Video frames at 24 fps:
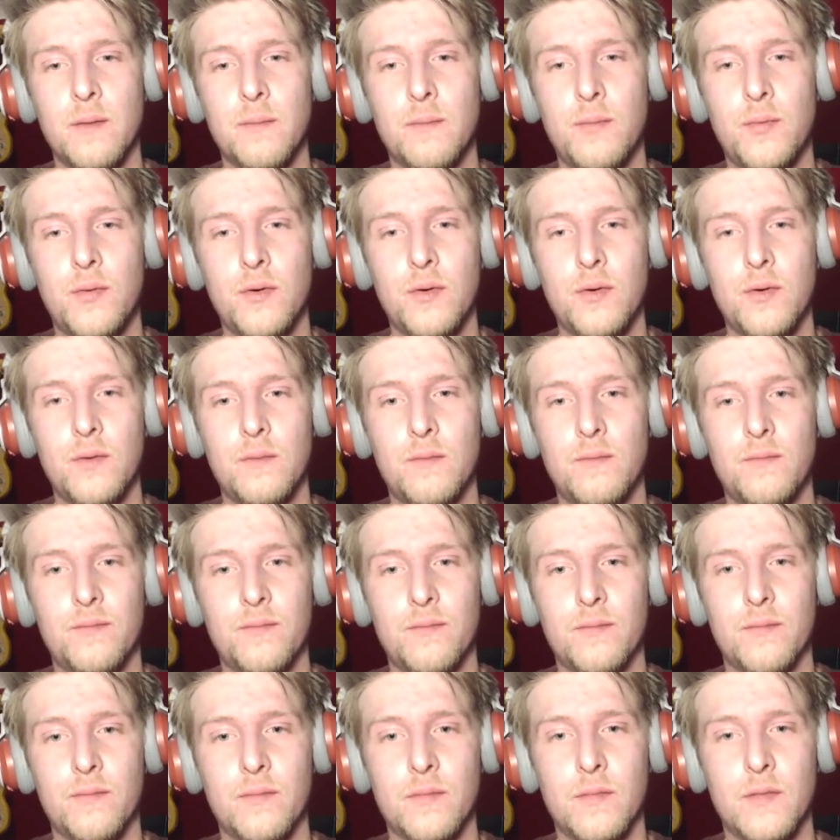But
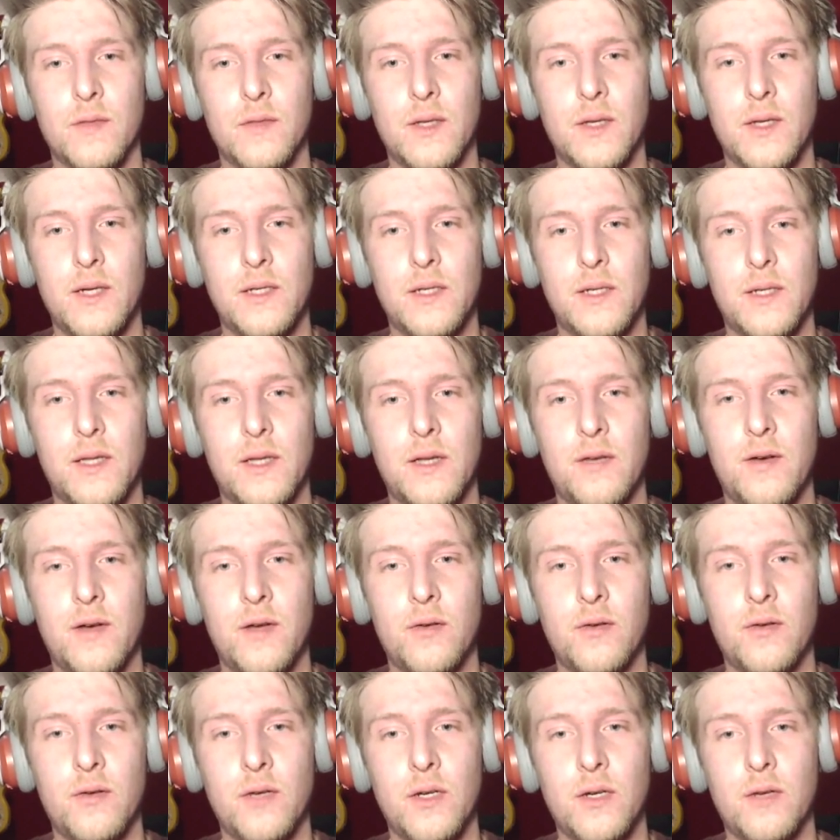each to their
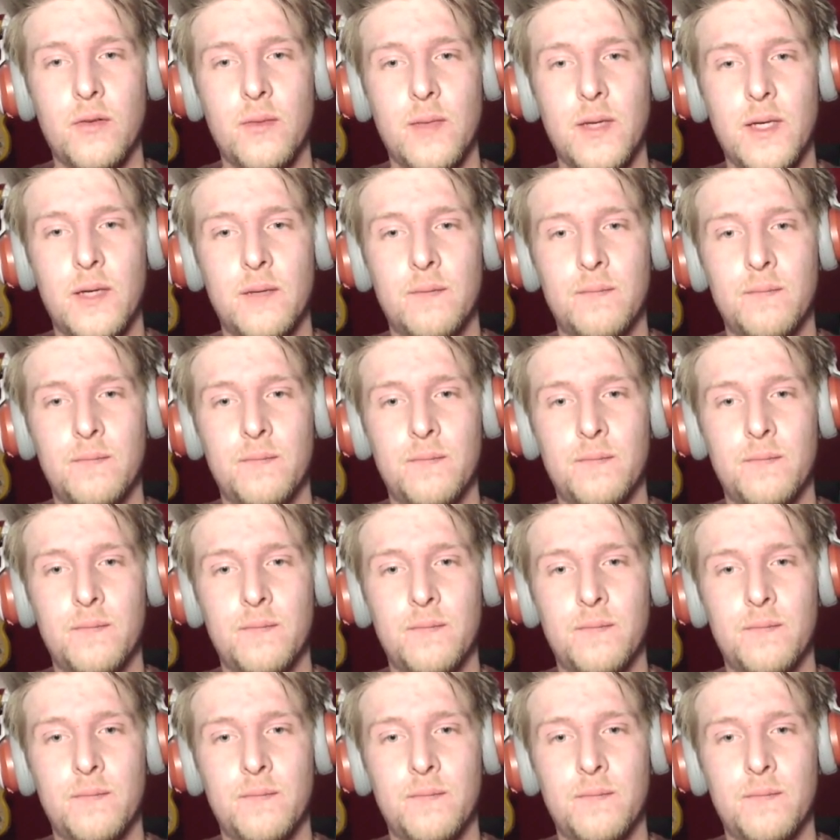own, you know what I mean?